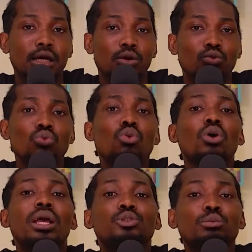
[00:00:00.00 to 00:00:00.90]
who go
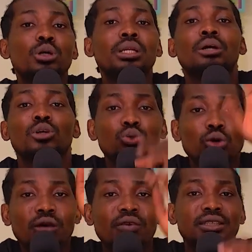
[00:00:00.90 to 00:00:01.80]
get two million naira just go
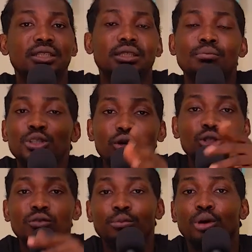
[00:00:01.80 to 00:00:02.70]
give SEC. Majority of
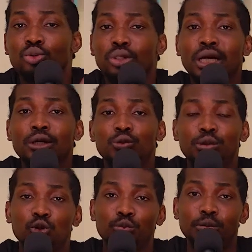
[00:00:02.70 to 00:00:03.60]
the boys go take and do
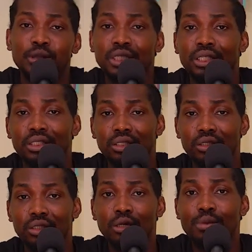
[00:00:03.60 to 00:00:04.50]
P2P business
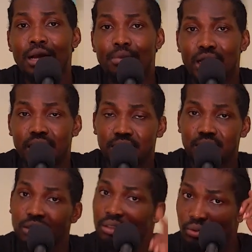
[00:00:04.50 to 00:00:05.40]
in the black market.
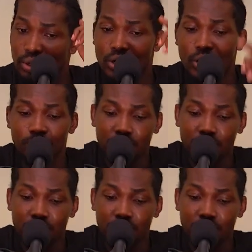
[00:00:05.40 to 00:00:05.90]
Wake up.